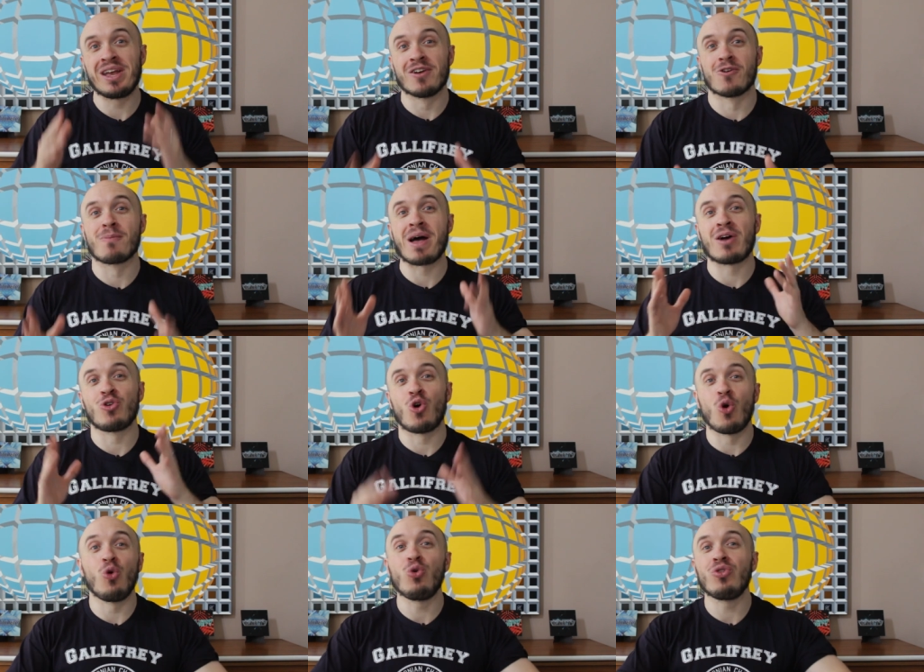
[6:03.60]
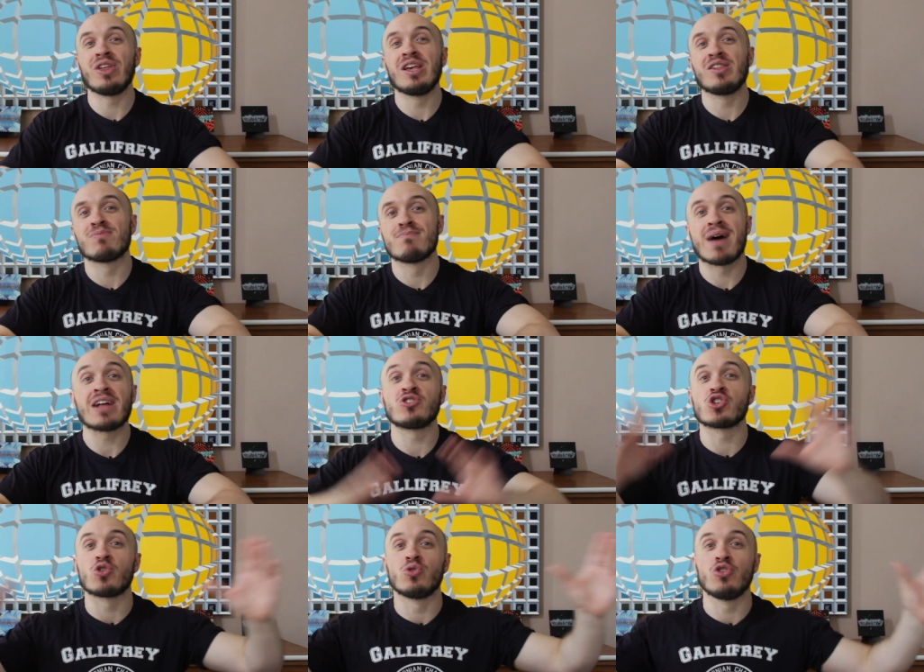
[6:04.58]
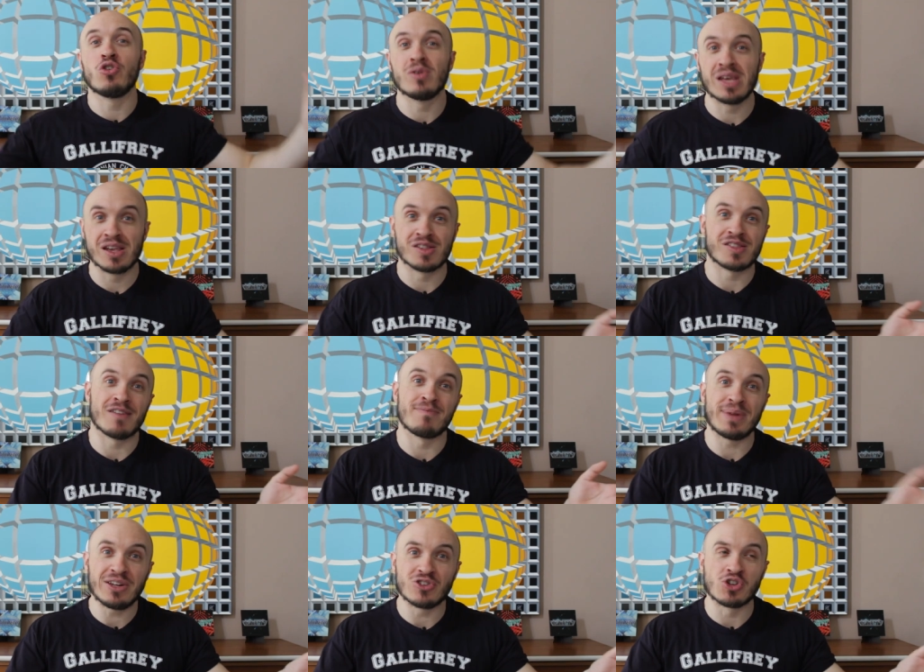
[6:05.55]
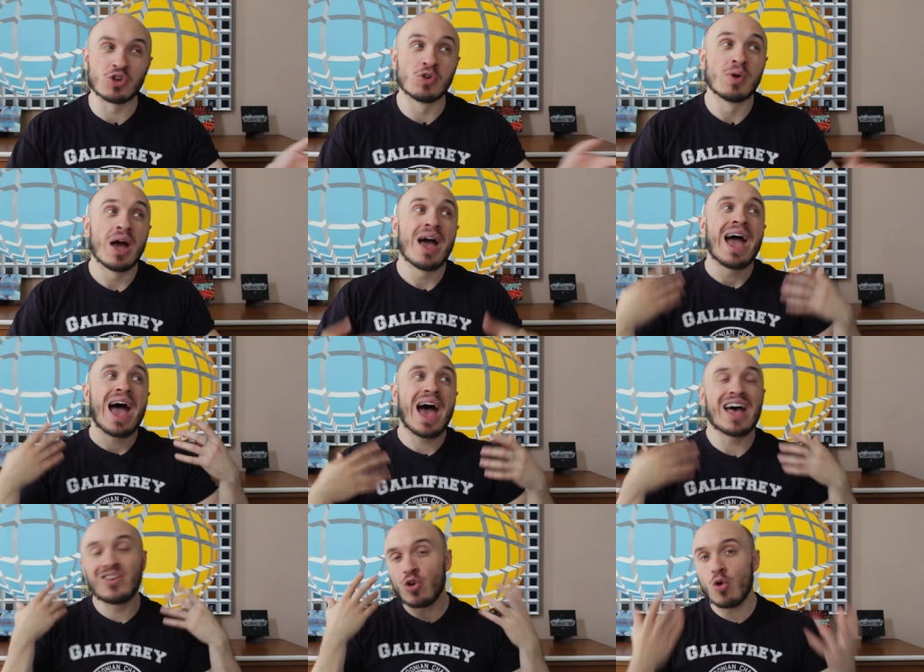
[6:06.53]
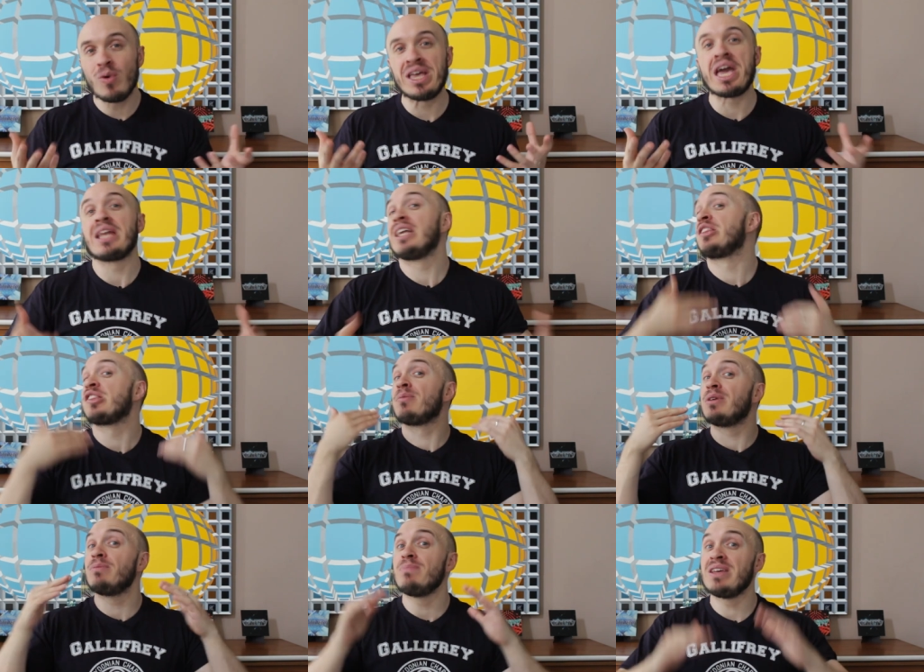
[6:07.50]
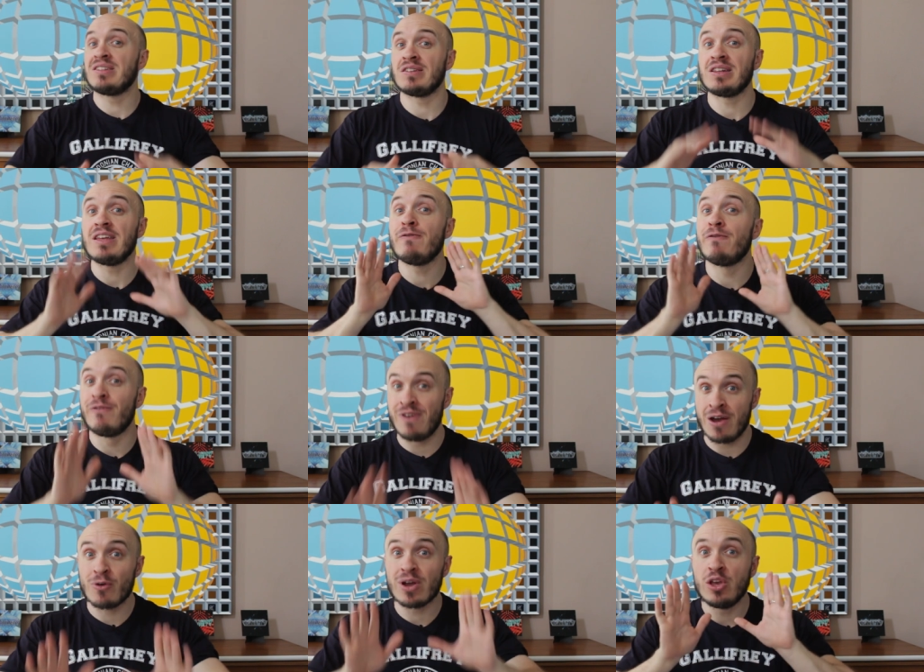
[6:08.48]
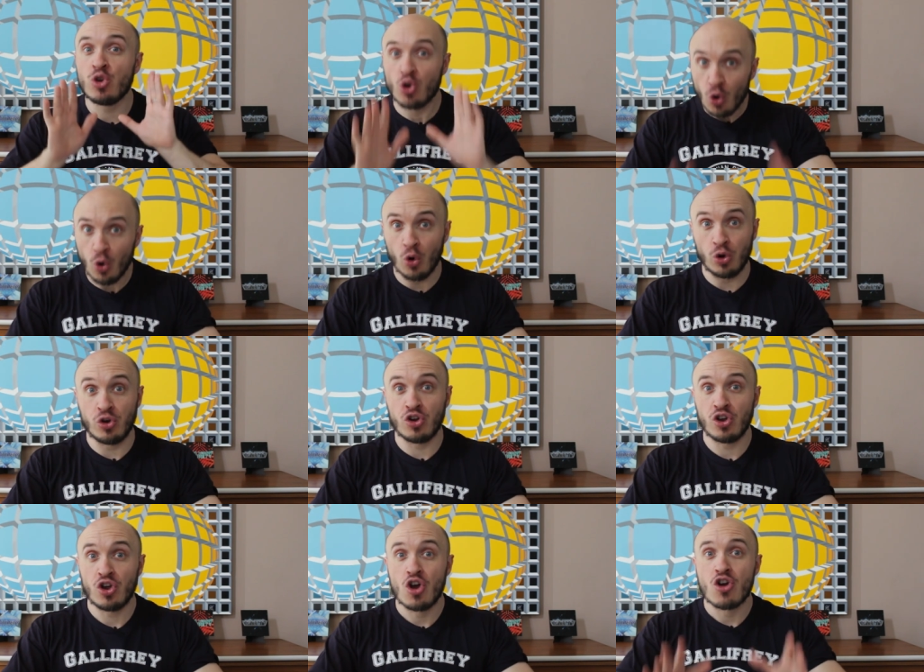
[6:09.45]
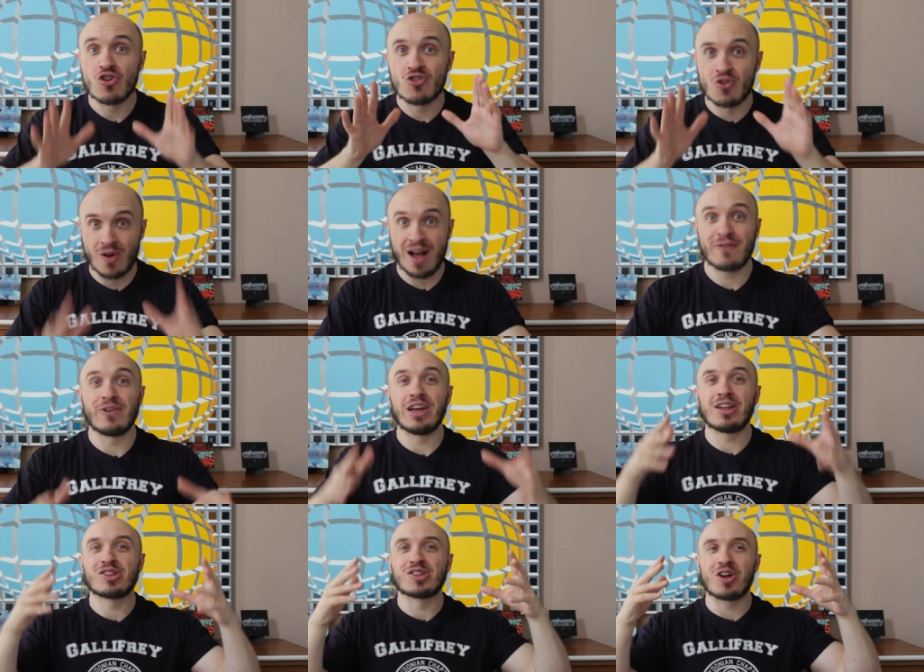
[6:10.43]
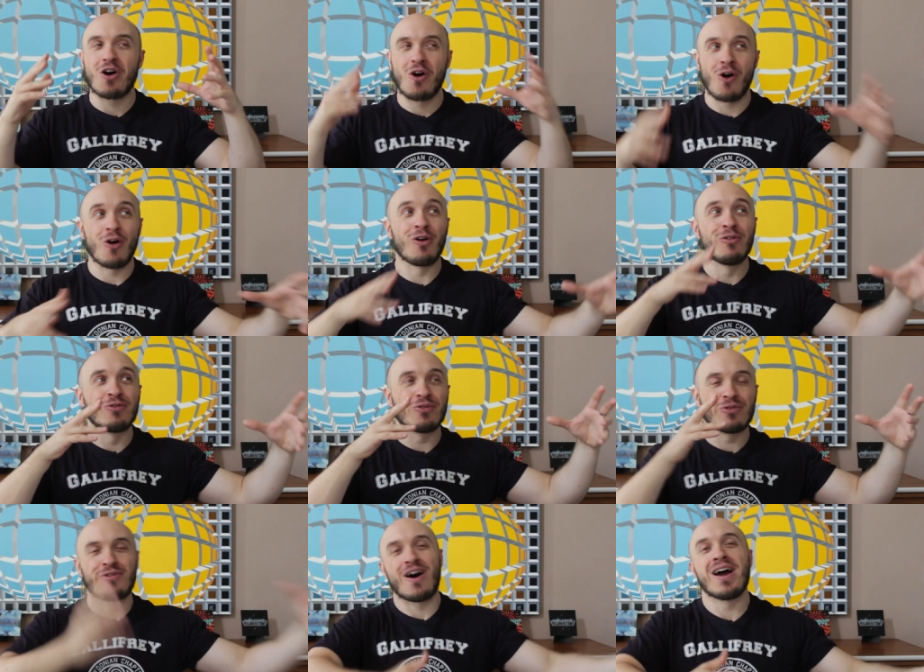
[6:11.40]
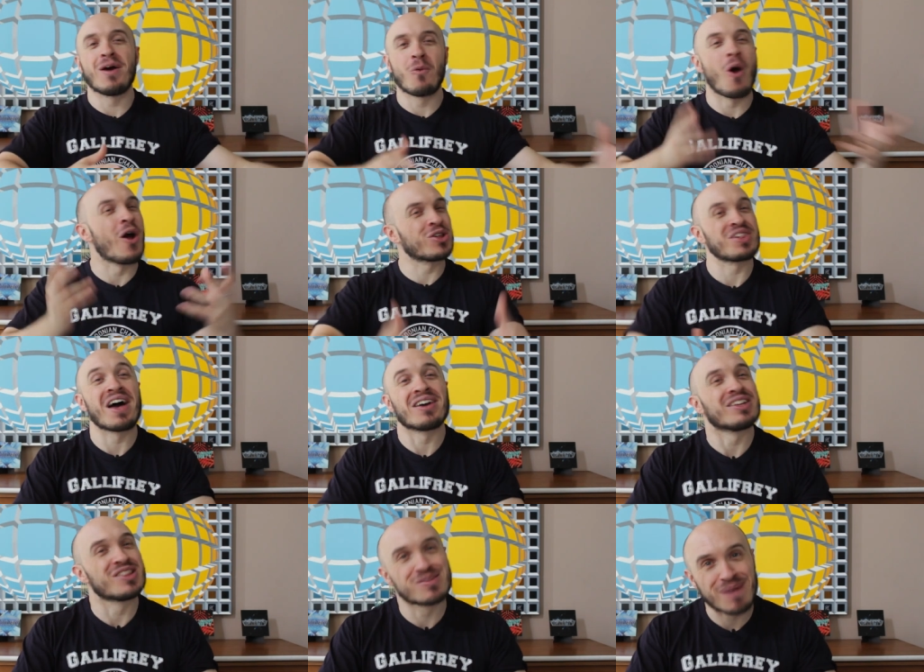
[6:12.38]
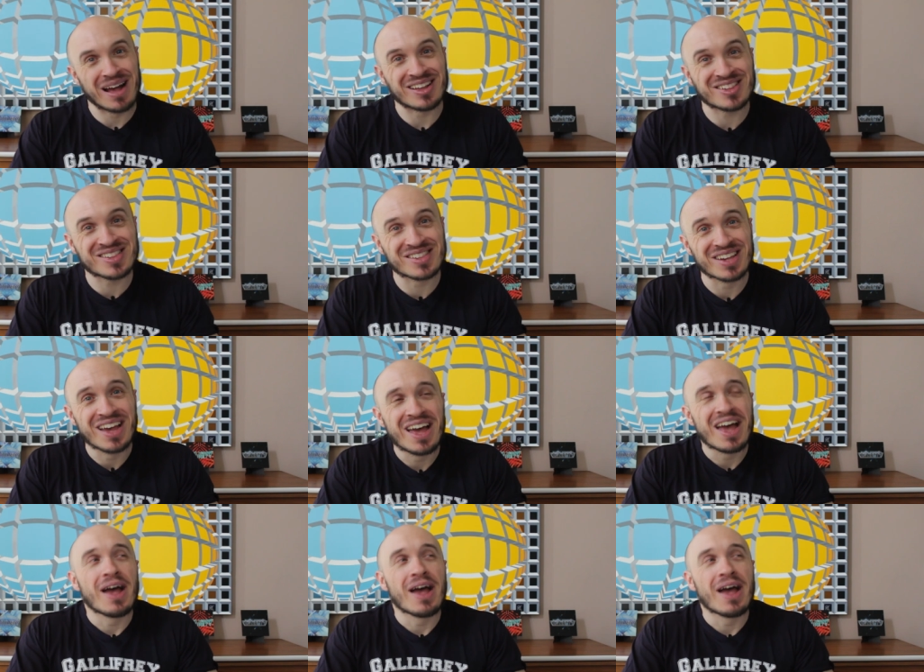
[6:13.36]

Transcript: hear about all these magical New Years they've been to, and all we get is some admittedly very good graphics of fireworks out in space.